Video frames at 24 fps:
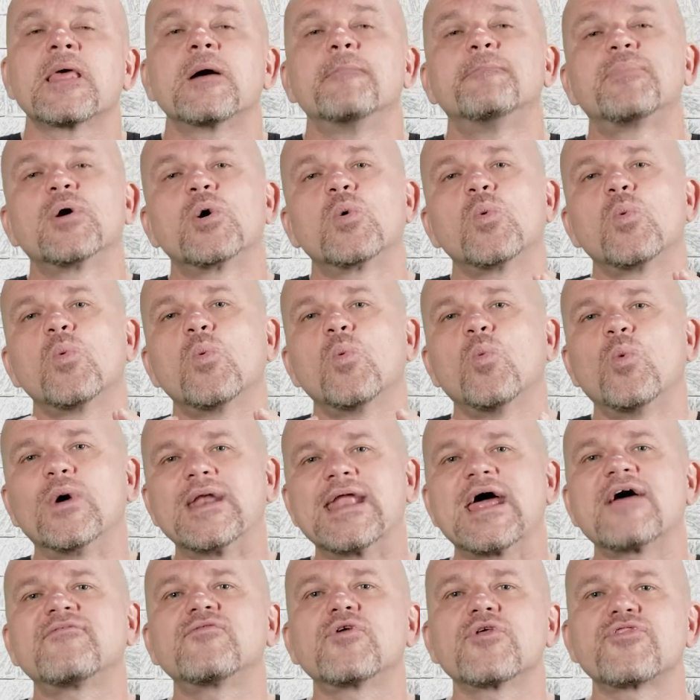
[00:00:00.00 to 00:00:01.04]
But
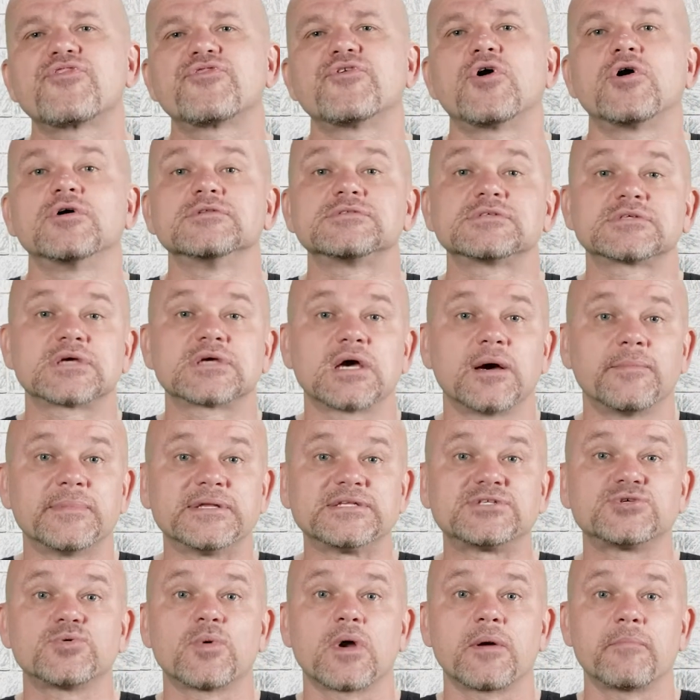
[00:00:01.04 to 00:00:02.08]
whenever thoughts come
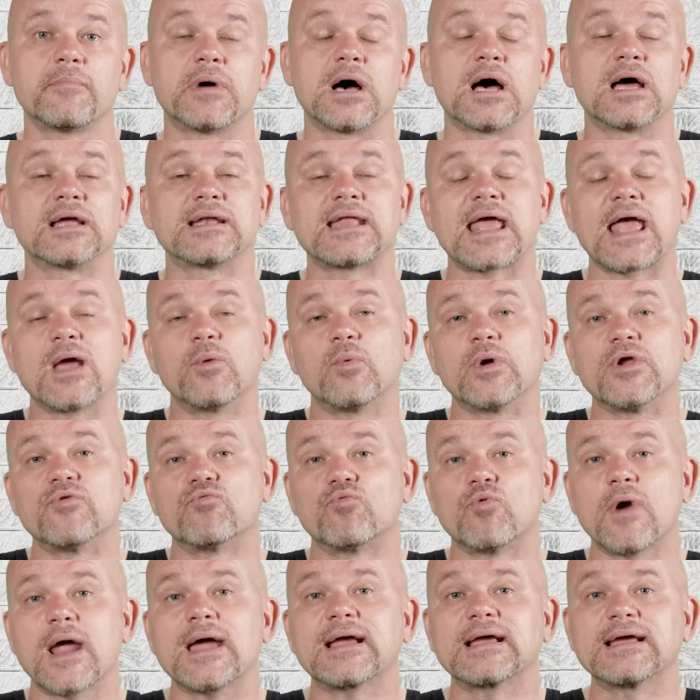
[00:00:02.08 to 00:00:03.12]
into our mind and we
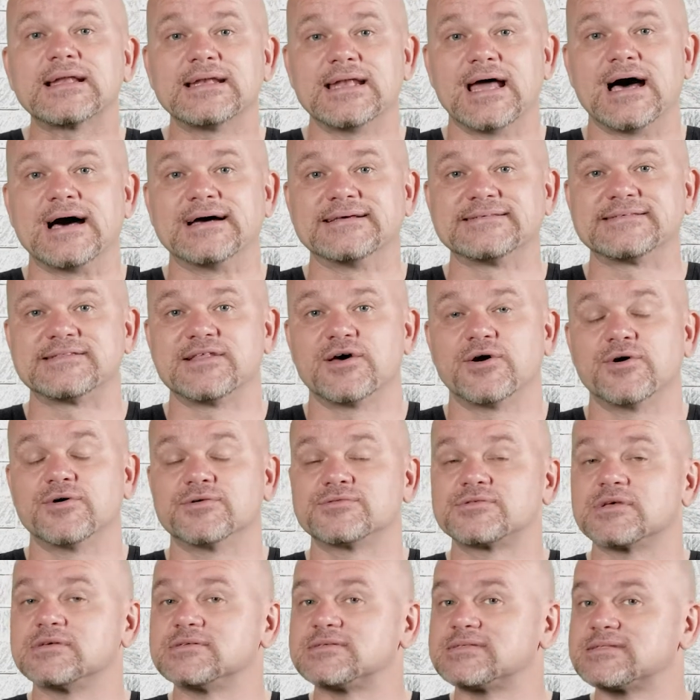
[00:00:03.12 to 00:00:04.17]
recognize
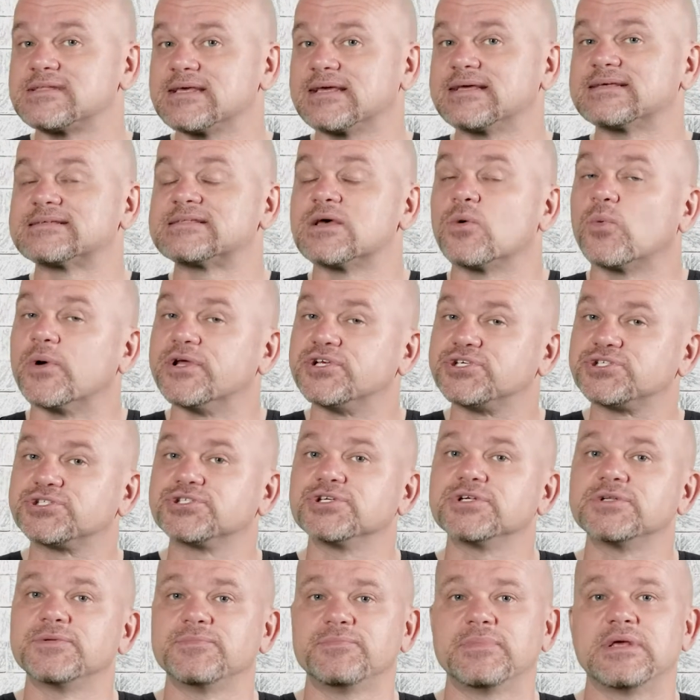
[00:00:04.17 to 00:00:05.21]
those as things that we
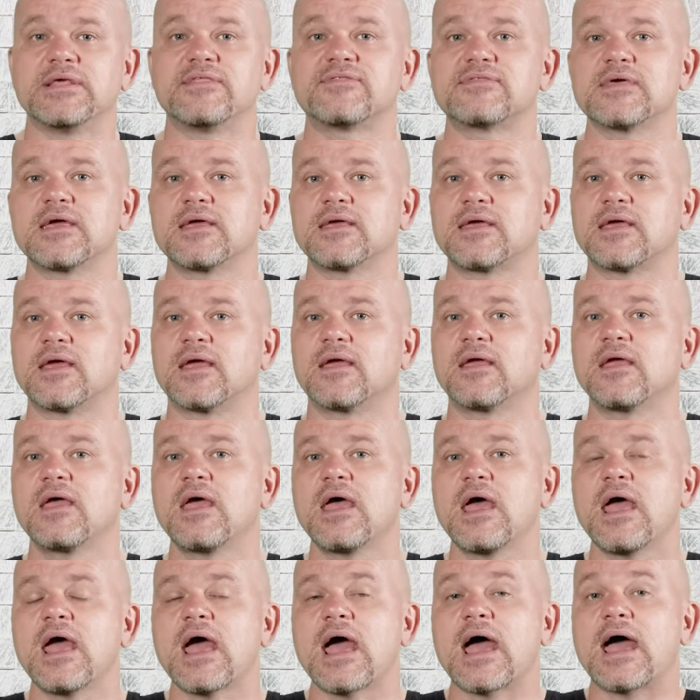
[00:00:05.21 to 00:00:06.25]
shouldn't be thinking
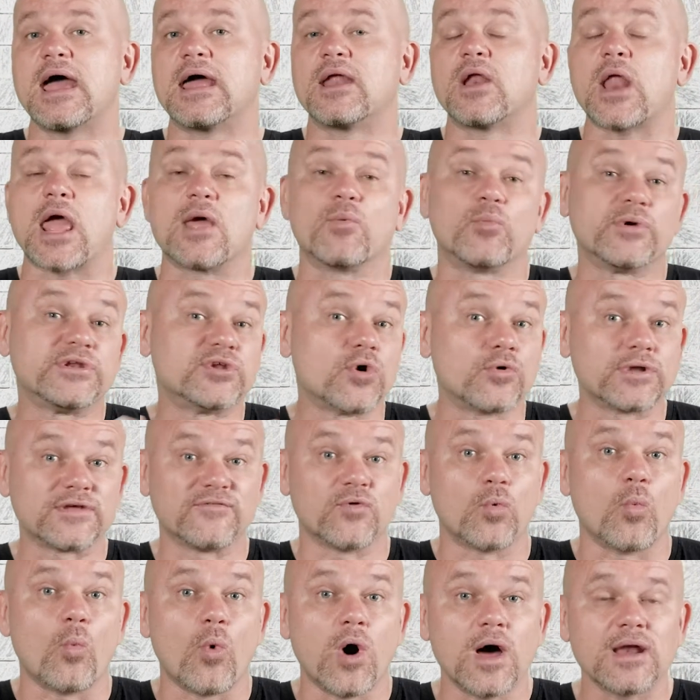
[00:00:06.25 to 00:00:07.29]
and we don't
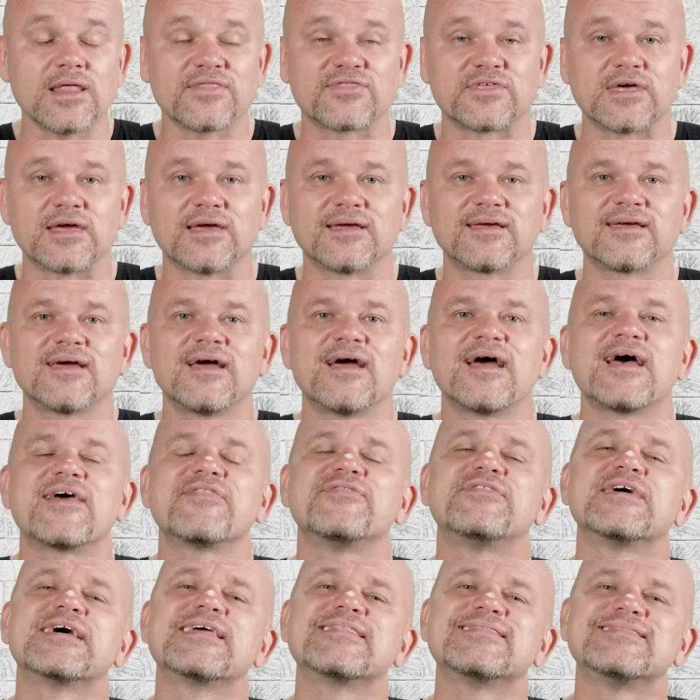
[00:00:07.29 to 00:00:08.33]
even want to think,
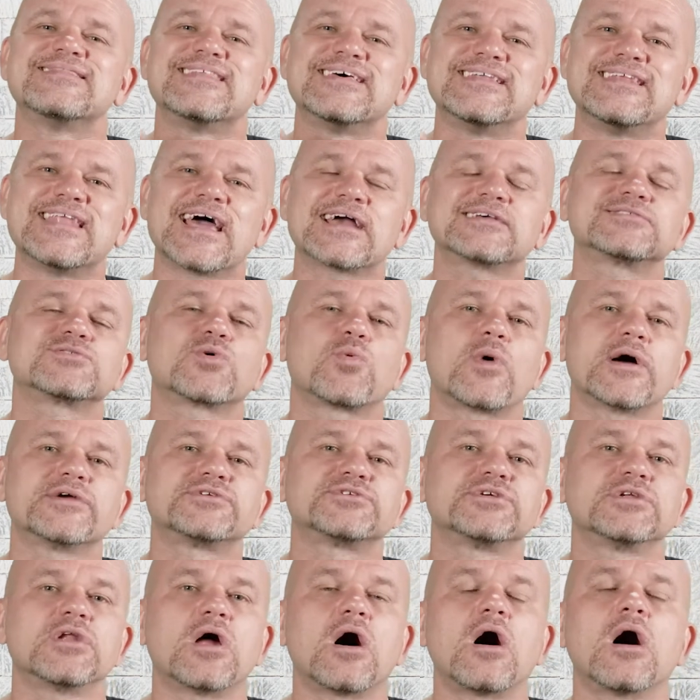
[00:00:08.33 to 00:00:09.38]
then the next
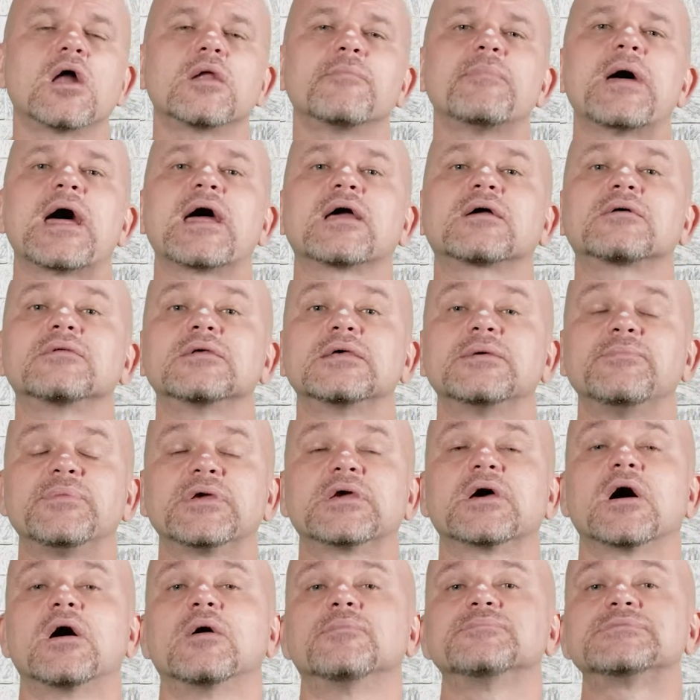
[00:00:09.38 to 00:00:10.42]
question automatically
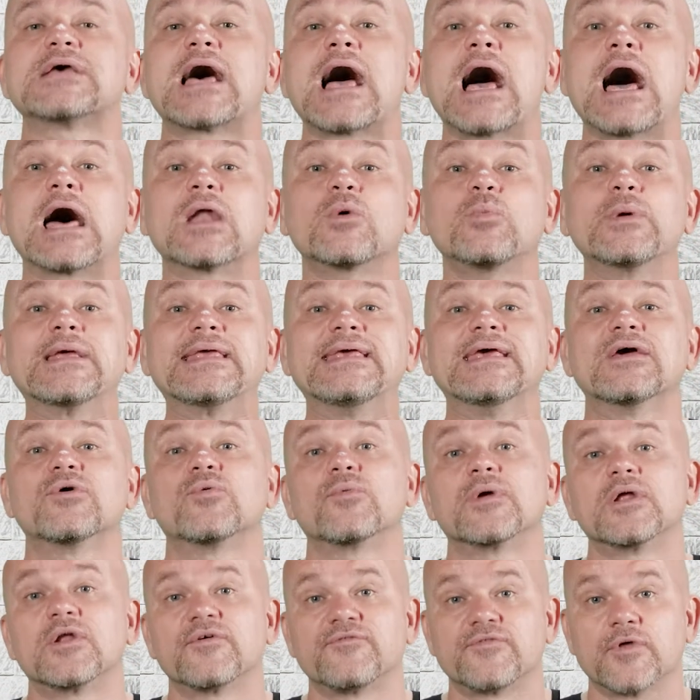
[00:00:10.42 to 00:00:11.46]
becomes, how do we get
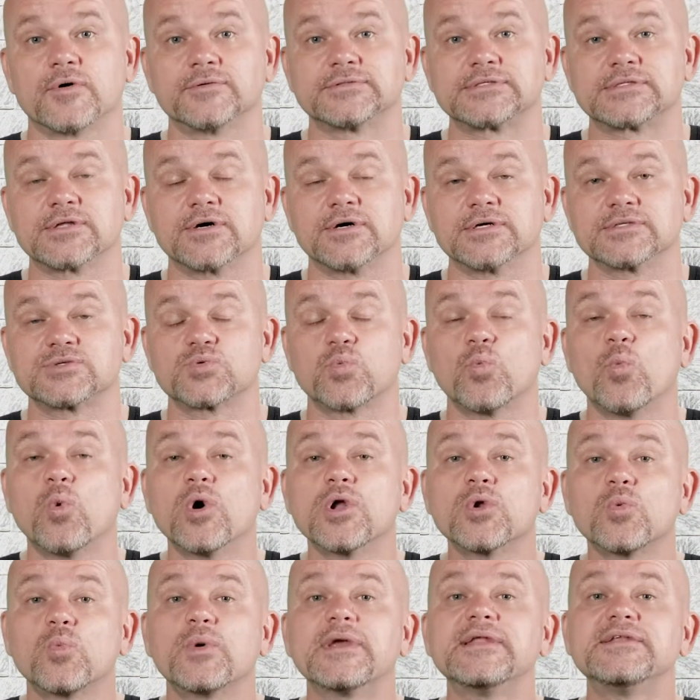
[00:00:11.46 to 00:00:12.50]
rid of those thoughts? What
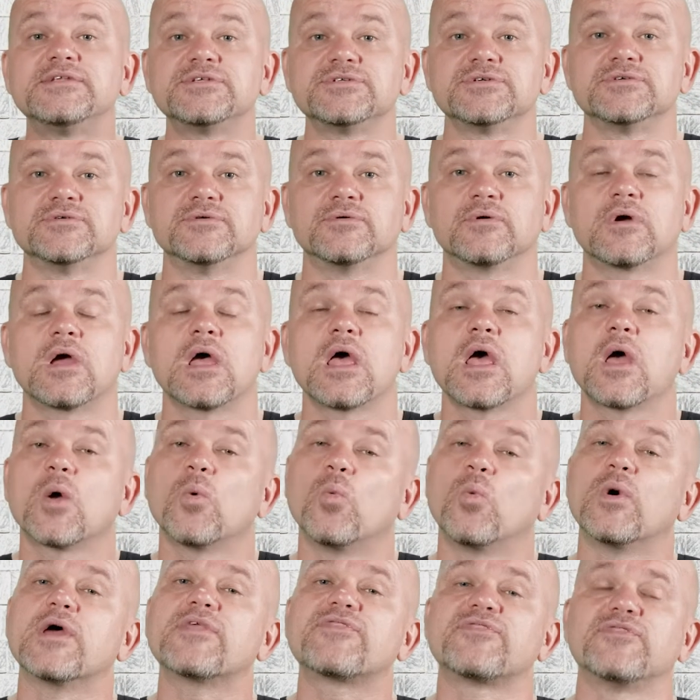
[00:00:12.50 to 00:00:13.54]
do we do
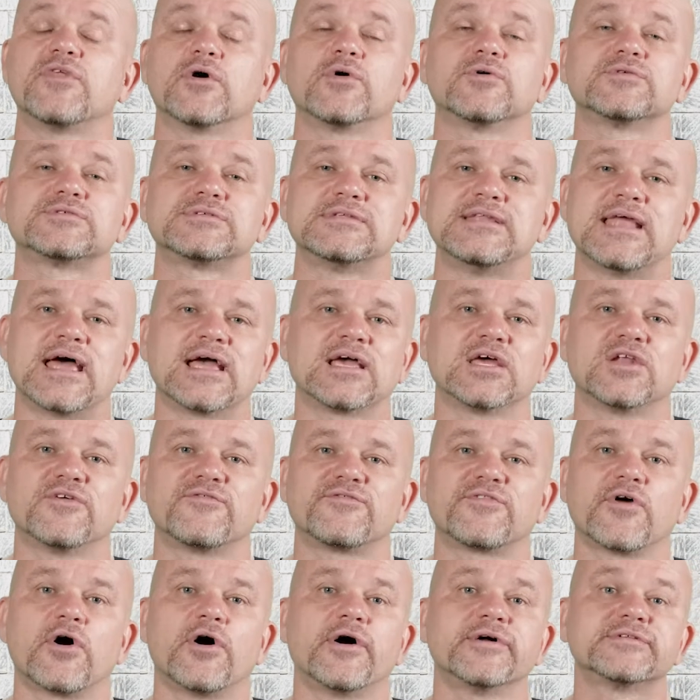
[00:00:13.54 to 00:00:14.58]
with those negative
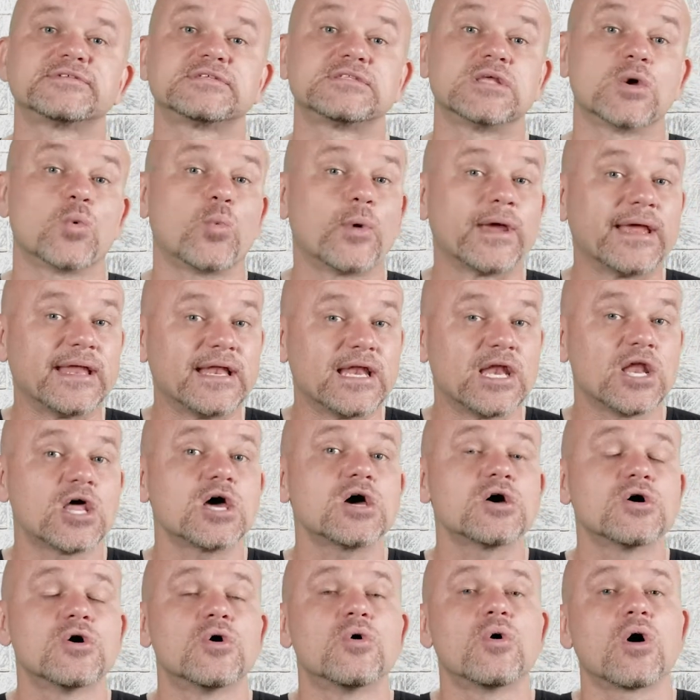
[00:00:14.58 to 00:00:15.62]
thoughts that we
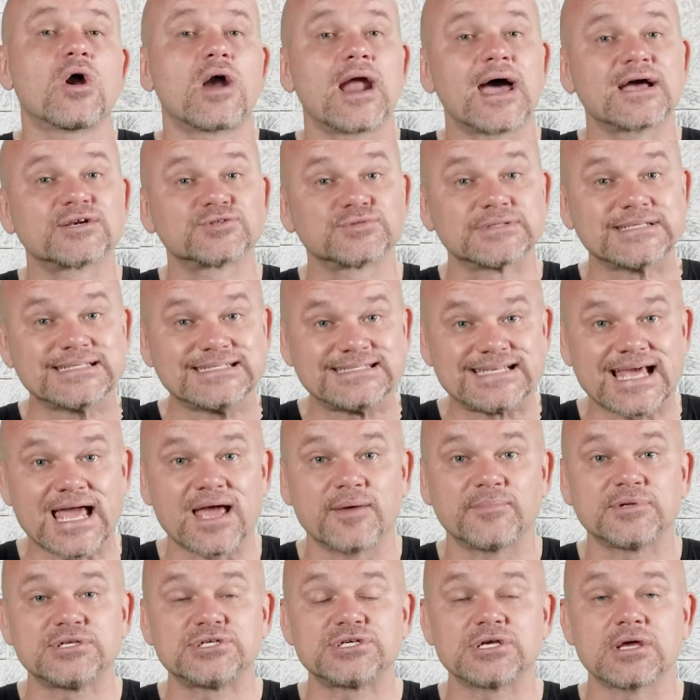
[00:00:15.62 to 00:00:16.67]
know are actually
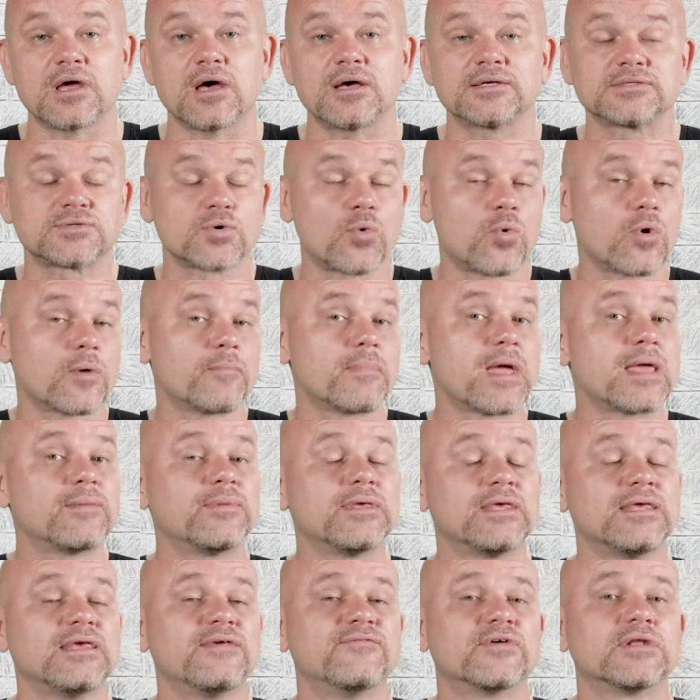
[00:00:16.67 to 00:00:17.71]
damaging us or maybe
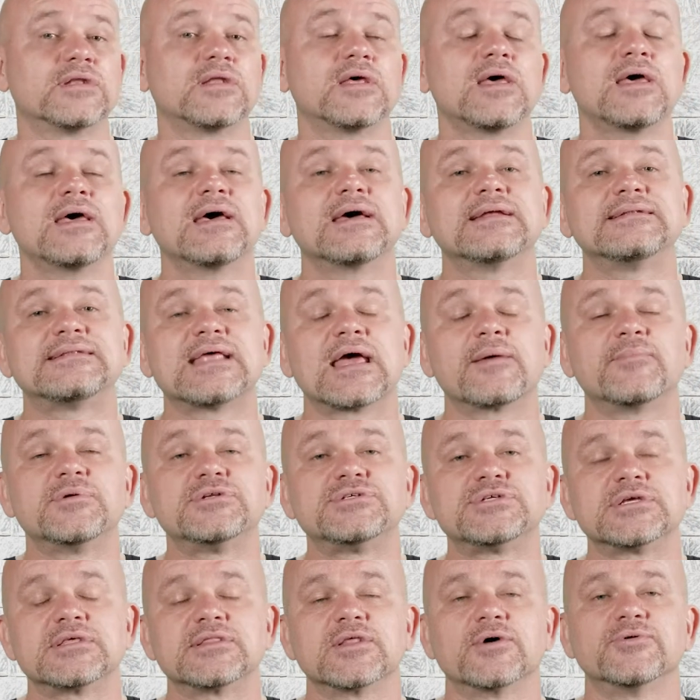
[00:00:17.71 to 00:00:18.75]
even
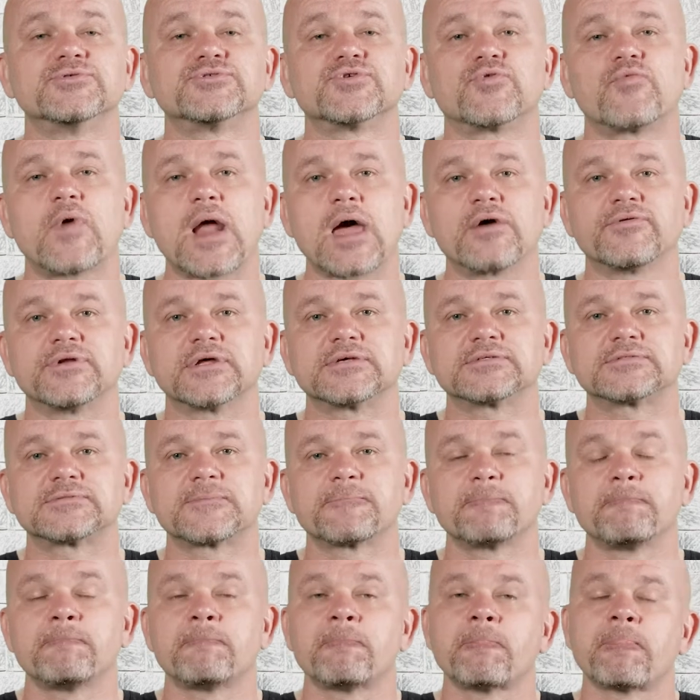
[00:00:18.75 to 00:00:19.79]
damaging those around us?
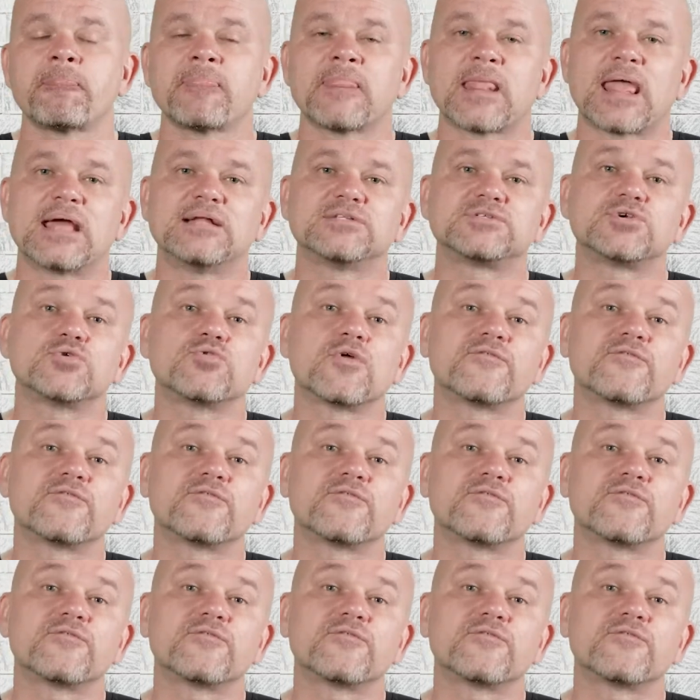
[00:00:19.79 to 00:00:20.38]
And so the